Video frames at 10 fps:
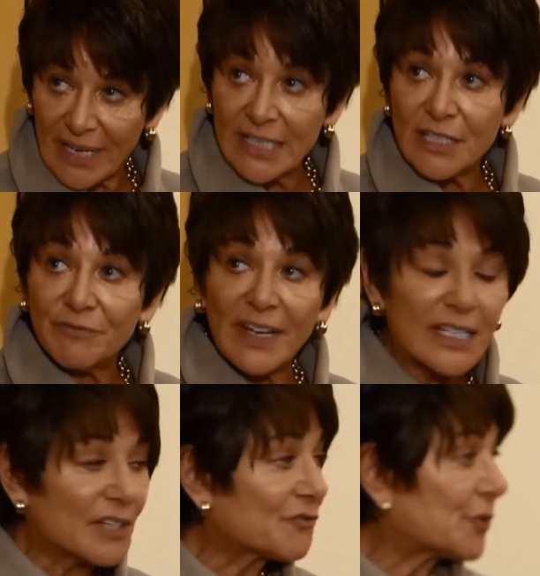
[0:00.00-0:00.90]
in
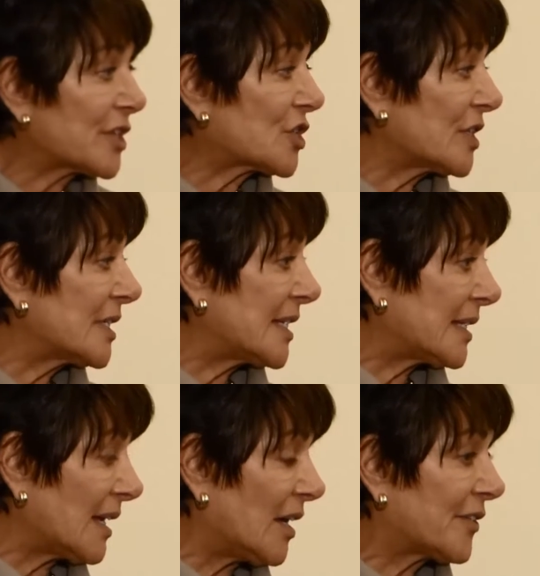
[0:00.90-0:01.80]
defense of Christians
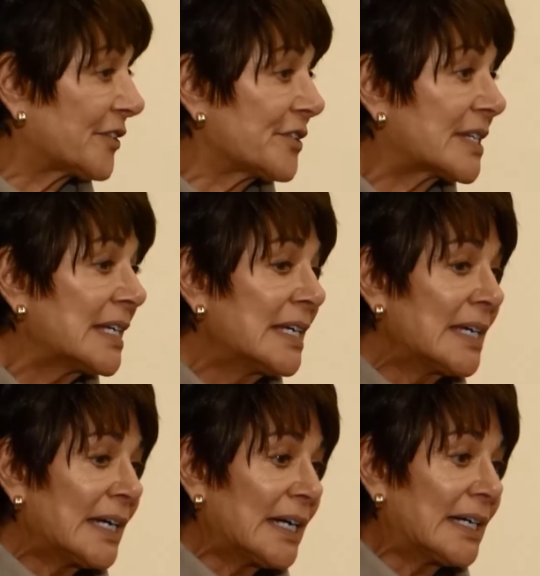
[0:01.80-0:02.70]
and others
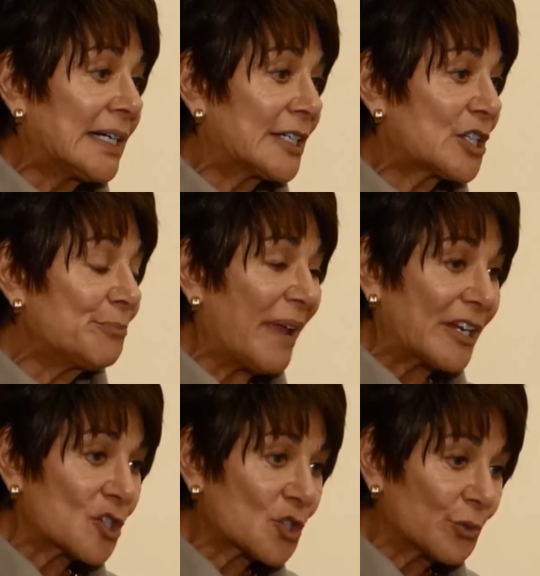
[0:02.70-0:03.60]
to
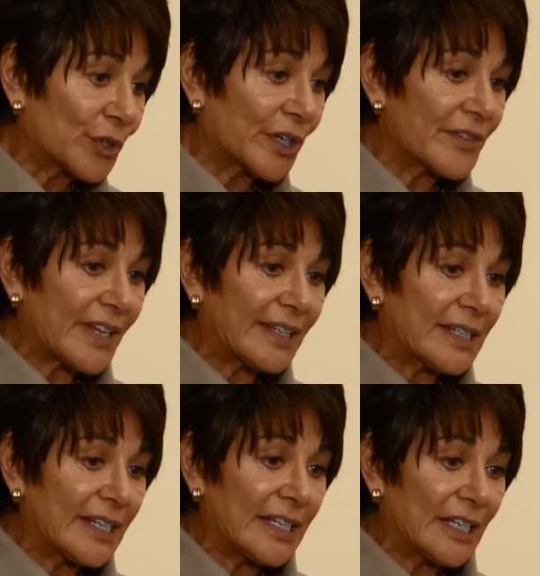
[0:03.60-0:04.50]
make sure that
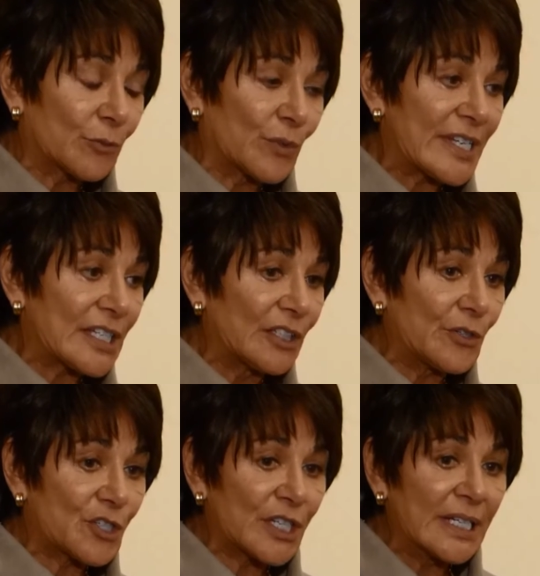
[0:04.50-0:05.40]
the
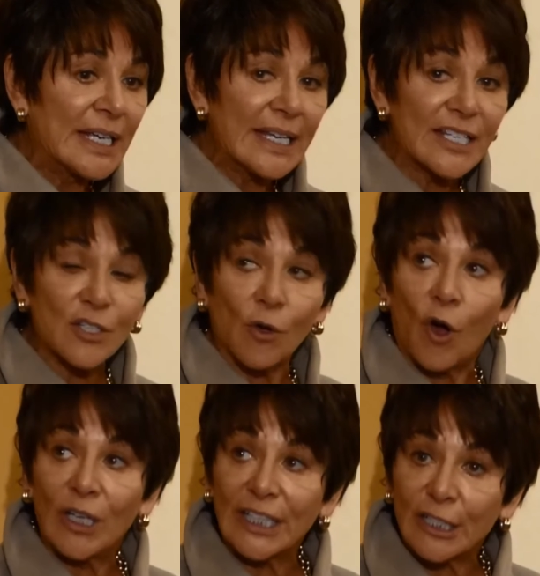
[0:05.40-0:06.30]
resolution is
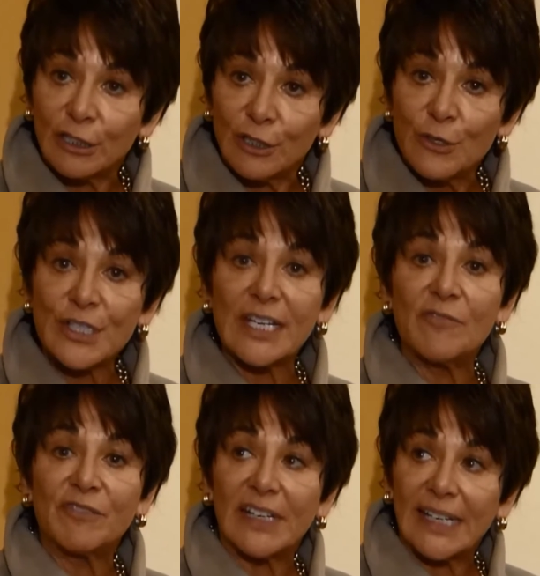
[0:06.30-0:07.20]
all-inclusive,
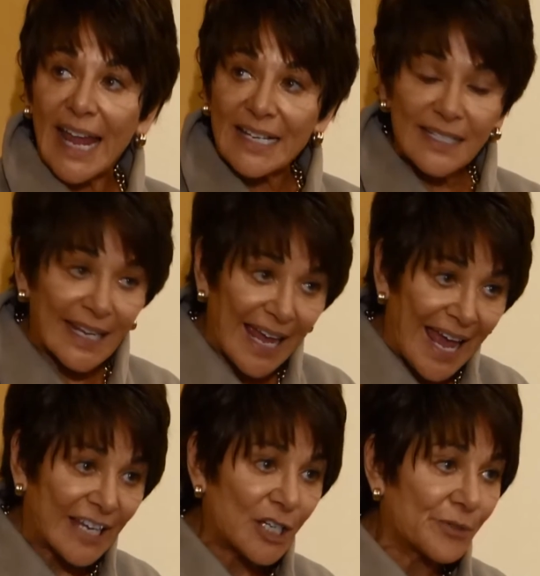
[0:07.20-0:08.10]
that it has the
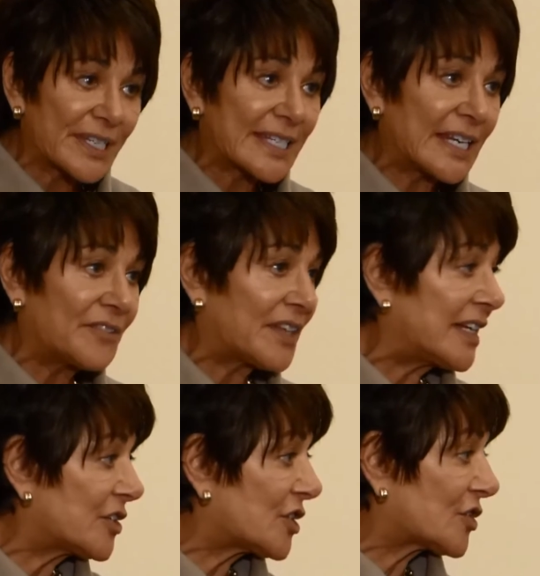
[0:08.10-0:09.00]
accuracy that
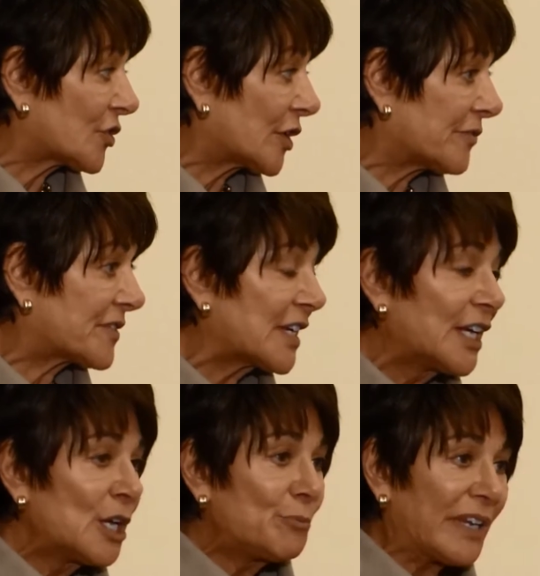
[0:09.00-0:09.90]
it deserves,
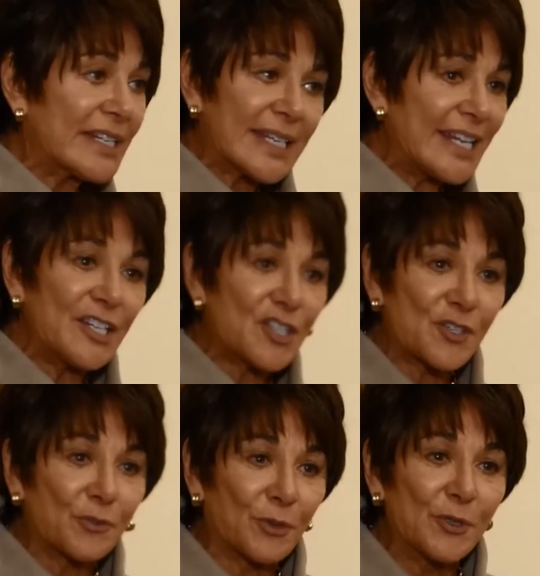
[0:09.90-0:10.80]
because
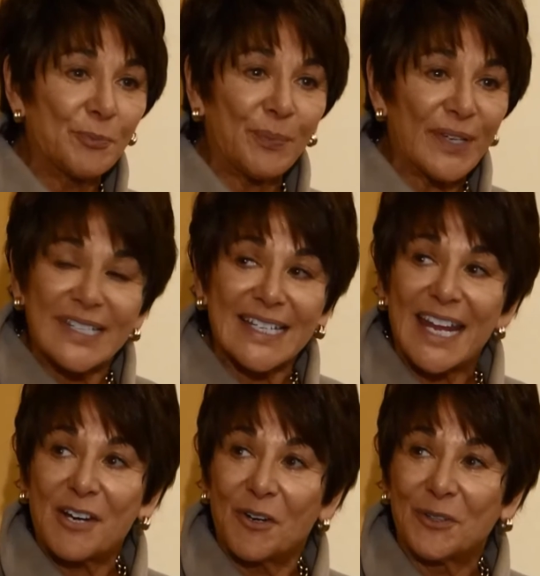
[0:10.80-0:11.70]
each group, a
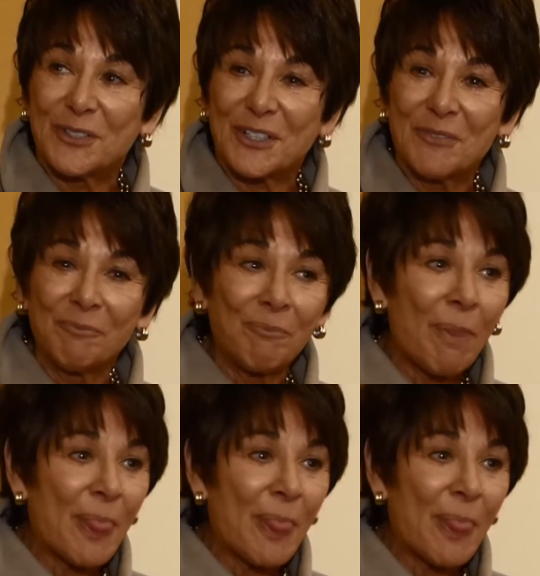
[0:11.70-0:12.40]
stakeholder,